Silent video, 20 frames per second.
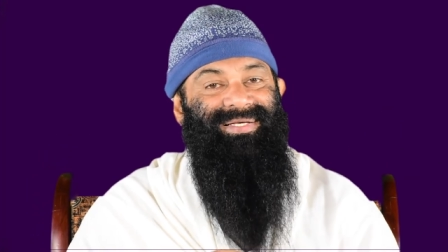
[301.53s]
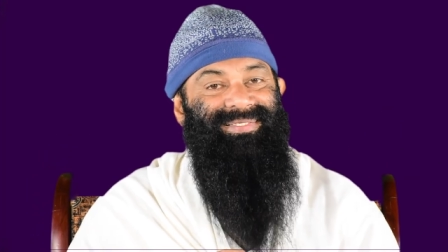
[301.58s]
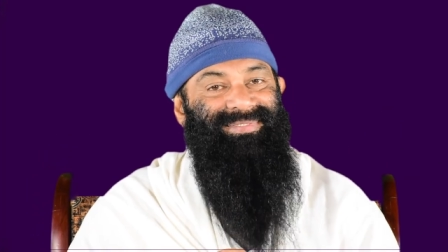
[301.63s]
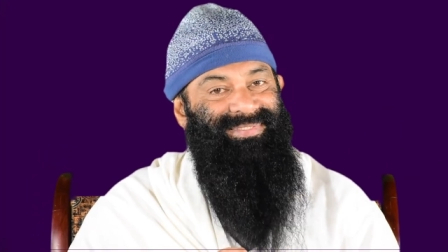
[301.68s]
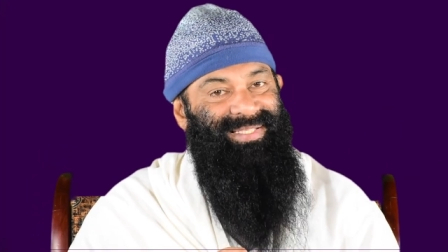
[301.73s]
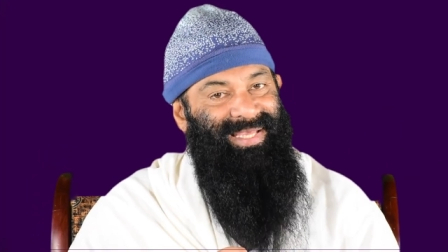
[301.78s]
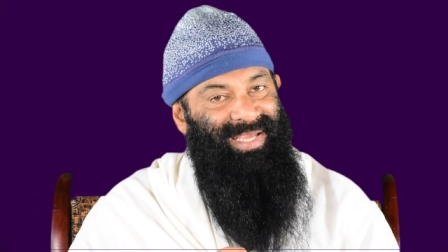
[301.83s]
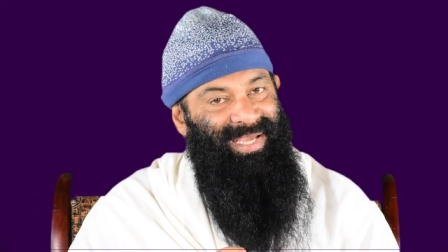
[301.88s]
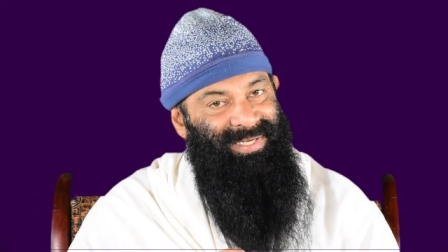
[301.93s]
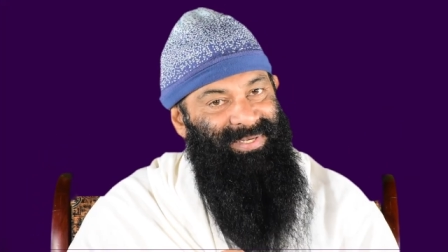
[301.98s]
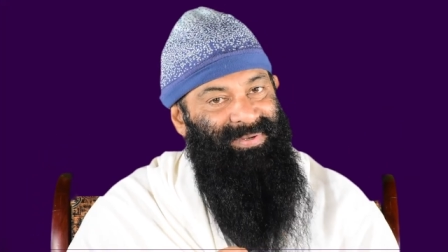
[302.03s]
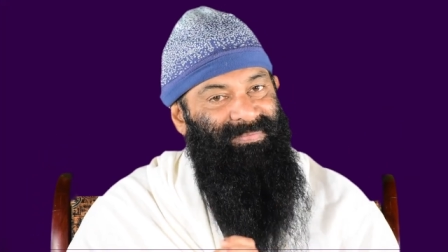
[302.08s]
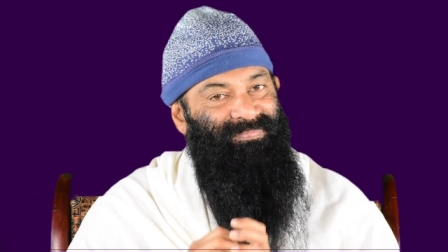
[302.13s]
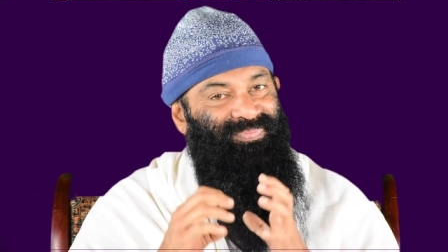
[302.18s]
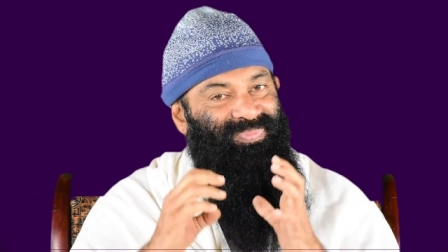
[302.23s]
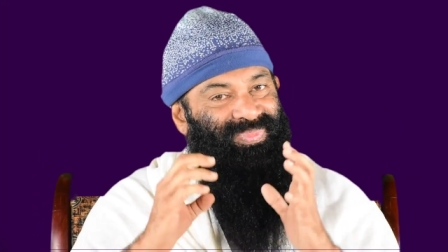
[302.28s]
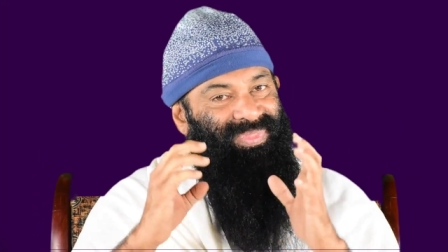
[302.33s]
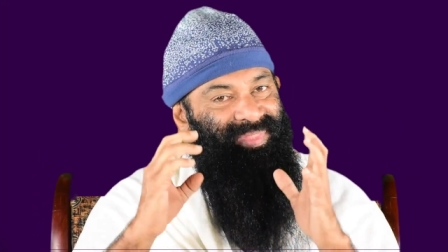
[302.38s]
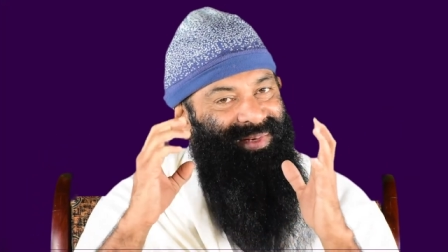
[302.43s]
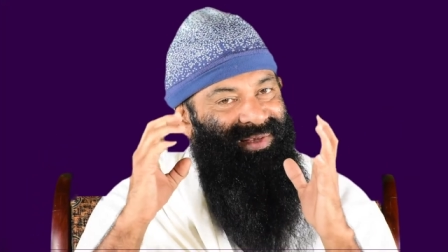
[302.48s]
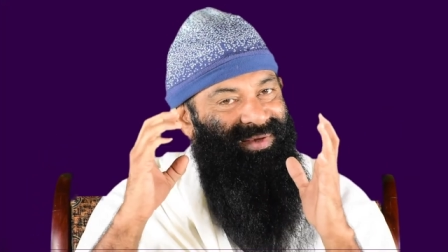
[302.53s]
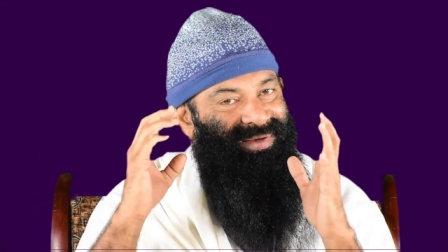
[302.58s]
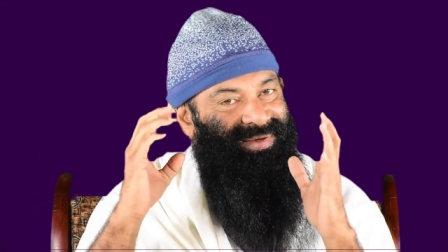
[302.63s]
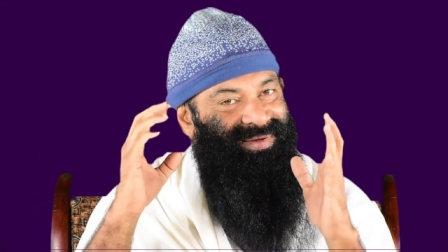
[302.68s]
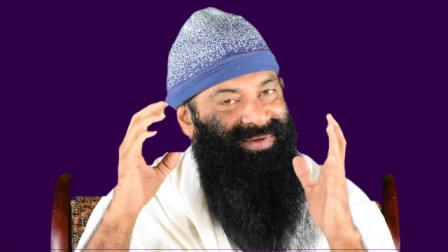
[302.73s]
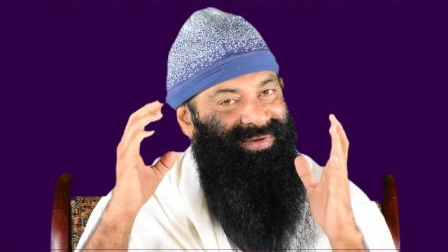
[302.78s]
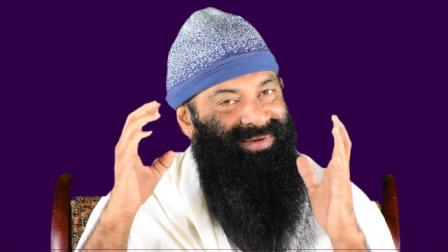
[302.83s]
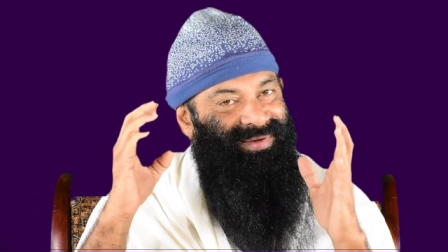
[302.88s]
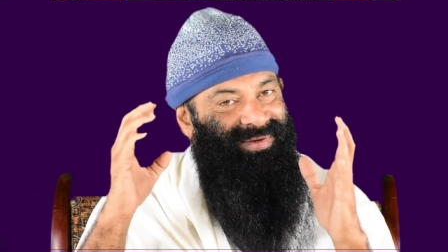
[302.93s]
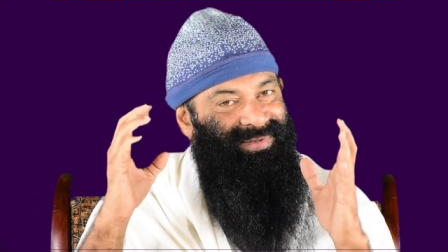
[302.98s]
that
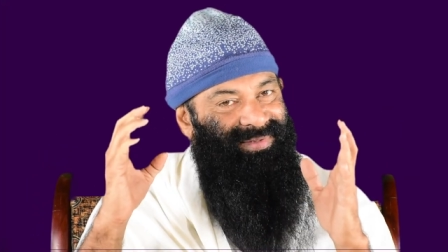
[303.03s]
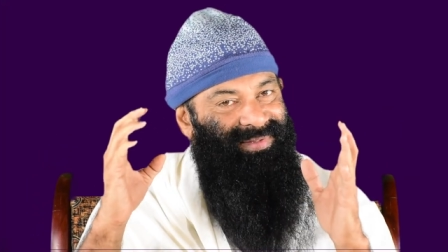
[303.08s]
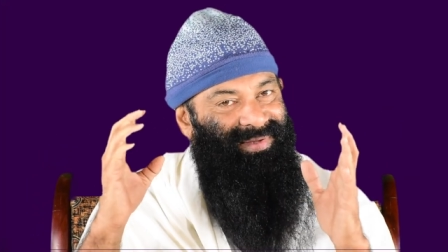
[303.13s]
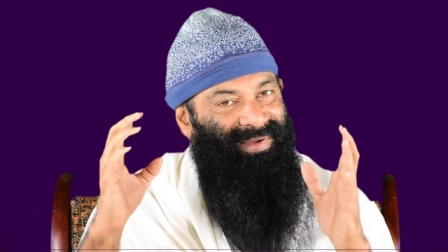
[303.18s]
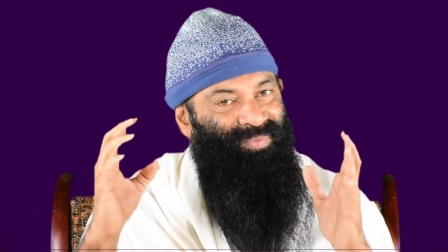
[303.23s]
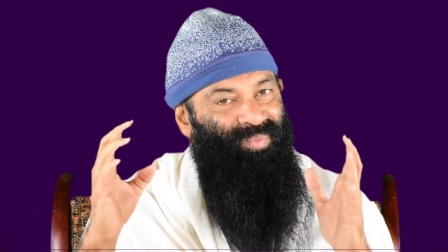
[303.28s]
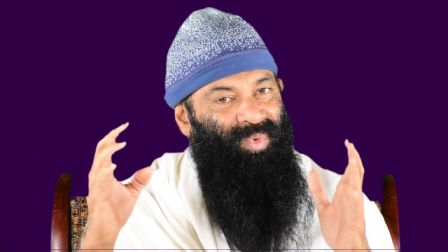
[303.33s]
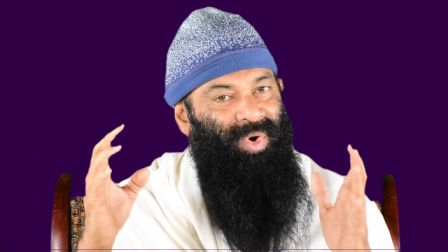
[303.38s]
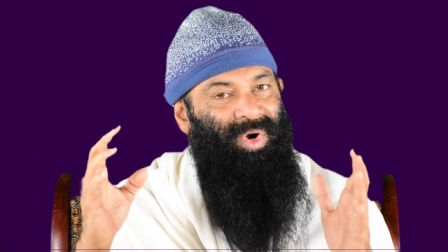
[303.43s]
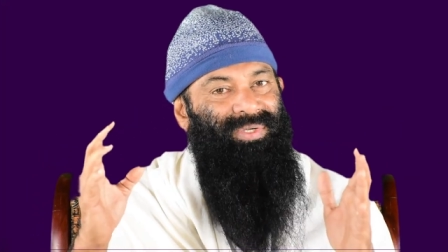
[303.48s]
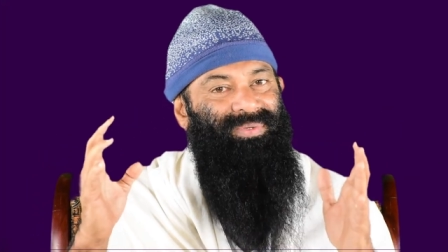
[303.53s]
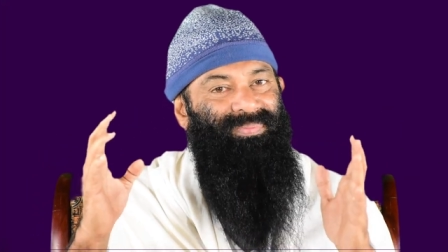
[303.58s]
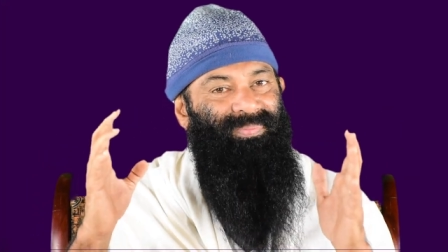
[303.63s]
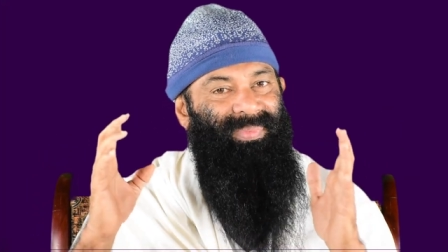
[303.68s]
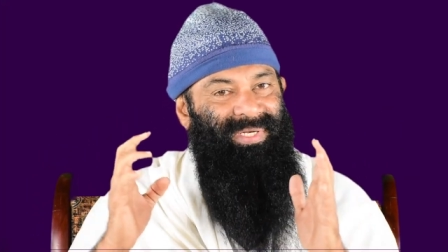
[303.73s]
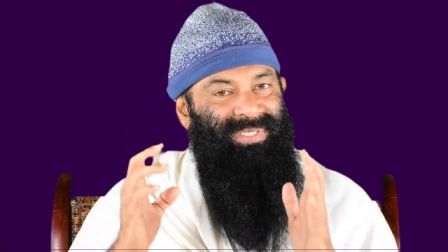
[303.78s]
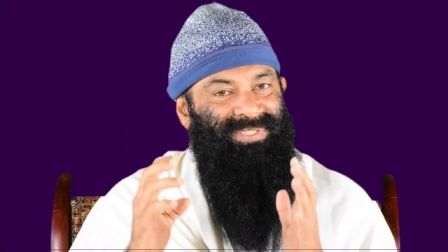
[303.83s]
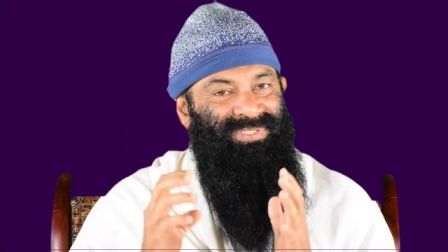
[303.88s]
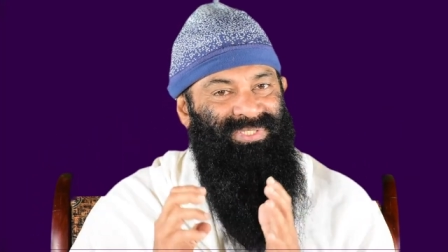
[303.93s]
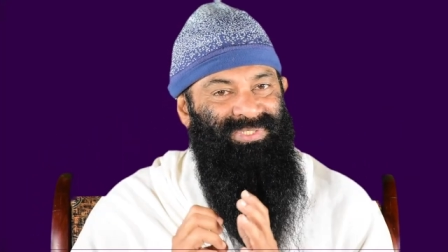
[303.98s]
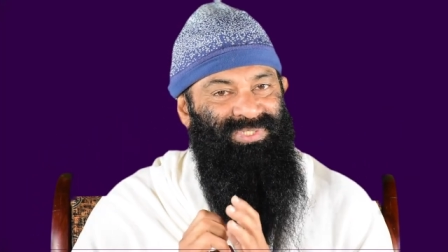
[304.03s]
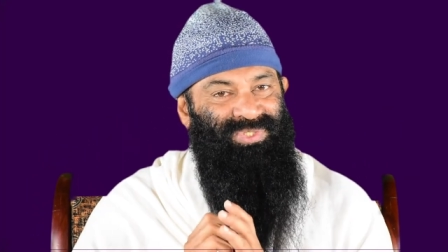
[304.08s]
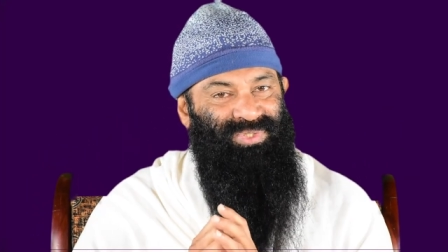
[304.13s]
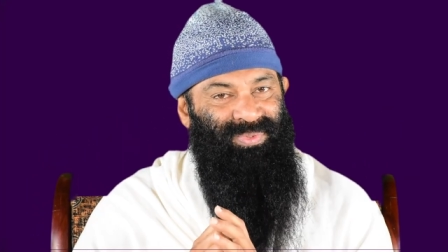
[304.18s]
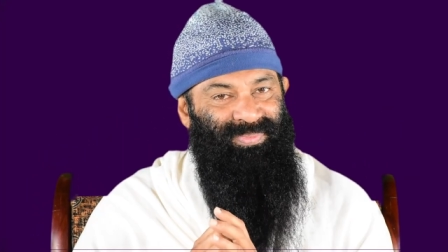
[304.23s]
what medicines